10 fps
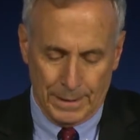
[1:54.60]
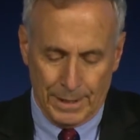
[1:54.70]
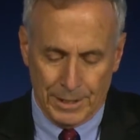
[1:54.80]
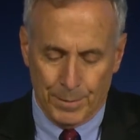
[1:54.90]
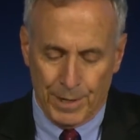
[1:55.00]

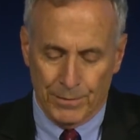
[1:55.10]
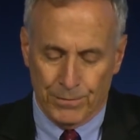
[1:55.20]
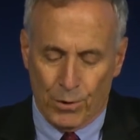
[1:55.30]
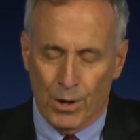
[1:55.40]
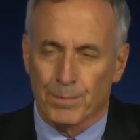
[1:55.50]
It's being
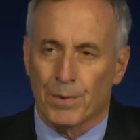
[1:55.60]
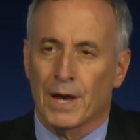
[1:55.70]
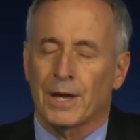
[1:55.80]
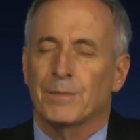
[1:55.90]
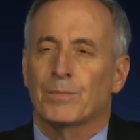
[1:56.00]
fought
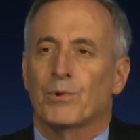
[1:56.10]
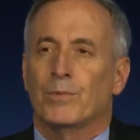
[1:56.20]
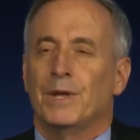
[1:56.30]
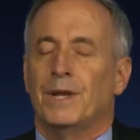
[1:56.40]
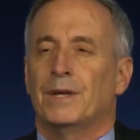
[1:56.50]
by
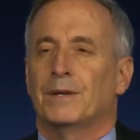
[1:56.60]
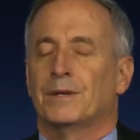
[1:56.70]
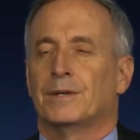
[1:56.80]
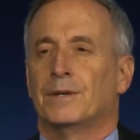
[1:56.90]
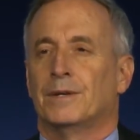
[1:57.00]
permitting
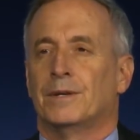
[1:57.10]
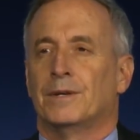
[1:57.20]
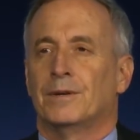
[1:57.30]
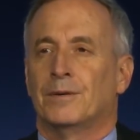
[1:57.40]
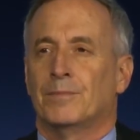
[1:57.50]

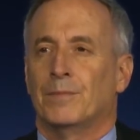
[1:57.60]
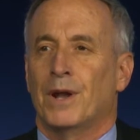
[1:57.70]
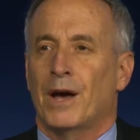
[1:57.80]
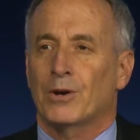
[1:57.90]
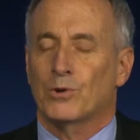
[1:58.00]

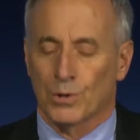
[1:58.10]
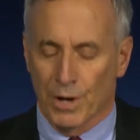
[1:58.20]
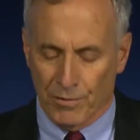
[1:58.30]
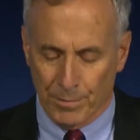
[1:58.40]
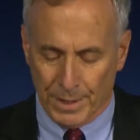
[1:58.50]
maniacal
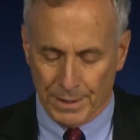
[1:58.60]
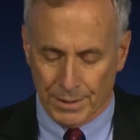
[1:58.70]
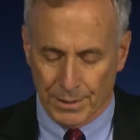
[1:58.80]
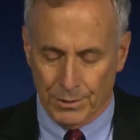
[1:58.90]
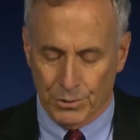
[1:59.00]

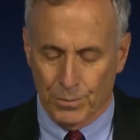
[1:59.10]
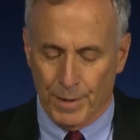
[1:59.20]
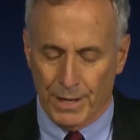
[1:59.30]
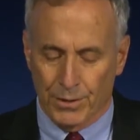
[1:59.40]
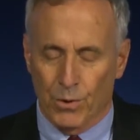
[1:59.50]
governments to
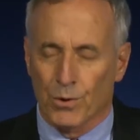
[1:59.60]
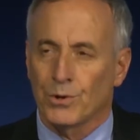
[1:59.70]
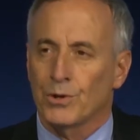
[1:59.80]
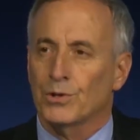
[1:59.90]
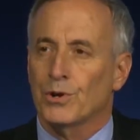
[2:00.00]
make their own
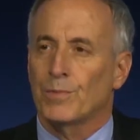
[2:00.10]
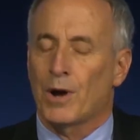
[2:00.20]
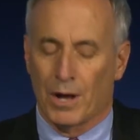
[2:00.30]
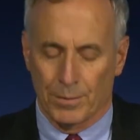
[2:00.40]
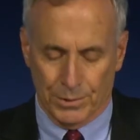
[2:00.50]
nuclear
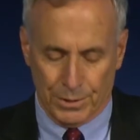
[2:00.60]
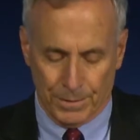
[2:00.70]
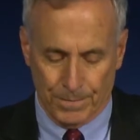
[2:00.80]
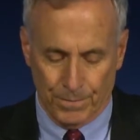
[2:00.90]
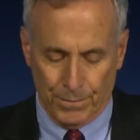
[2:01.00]
bombs
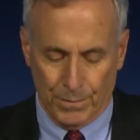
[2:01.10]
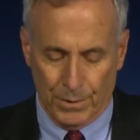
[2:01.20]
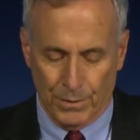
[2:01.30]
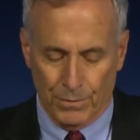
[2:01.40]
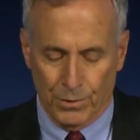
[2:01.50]

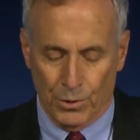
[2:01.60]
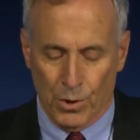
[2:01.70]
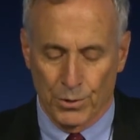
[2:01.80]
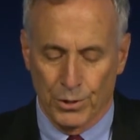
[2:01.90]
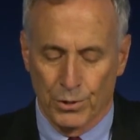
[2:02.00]
for their
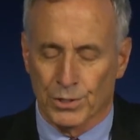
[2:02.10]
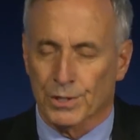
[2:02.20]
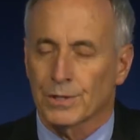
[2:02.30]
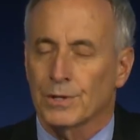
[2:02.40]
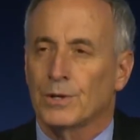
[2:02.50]
own use